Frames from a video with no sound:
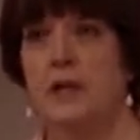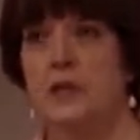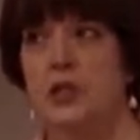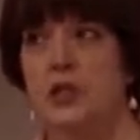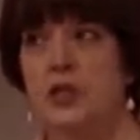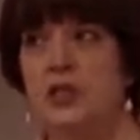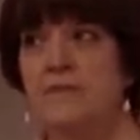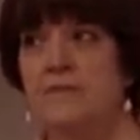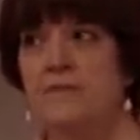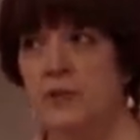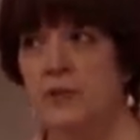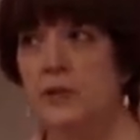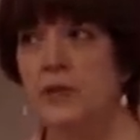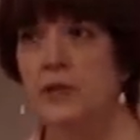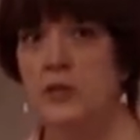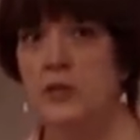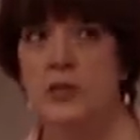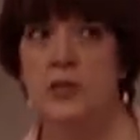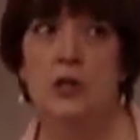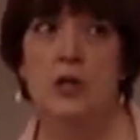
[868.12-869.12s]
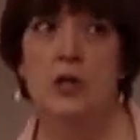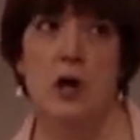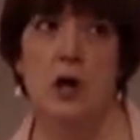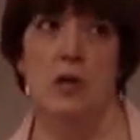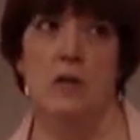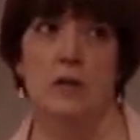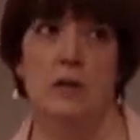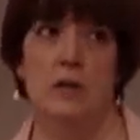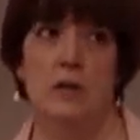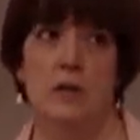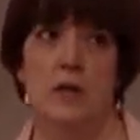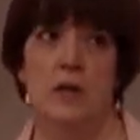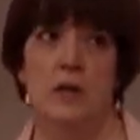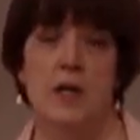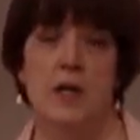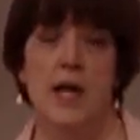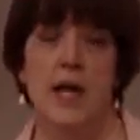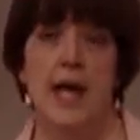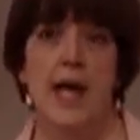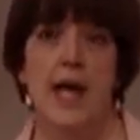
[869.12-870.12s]
just a few years ago.
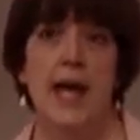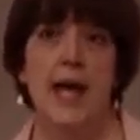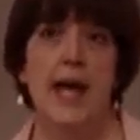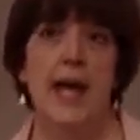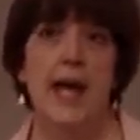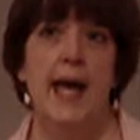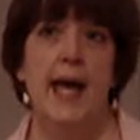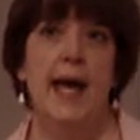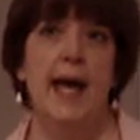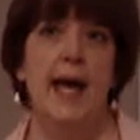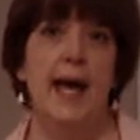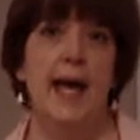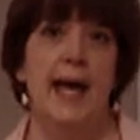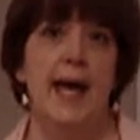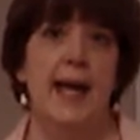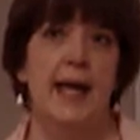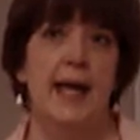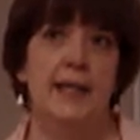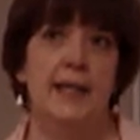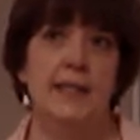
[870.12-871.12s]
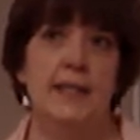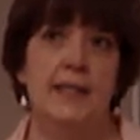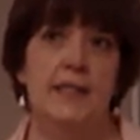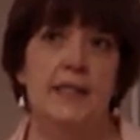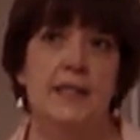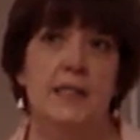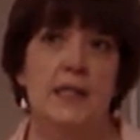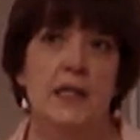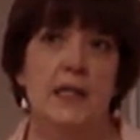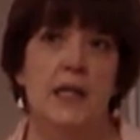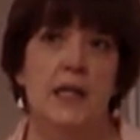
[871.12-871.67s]
And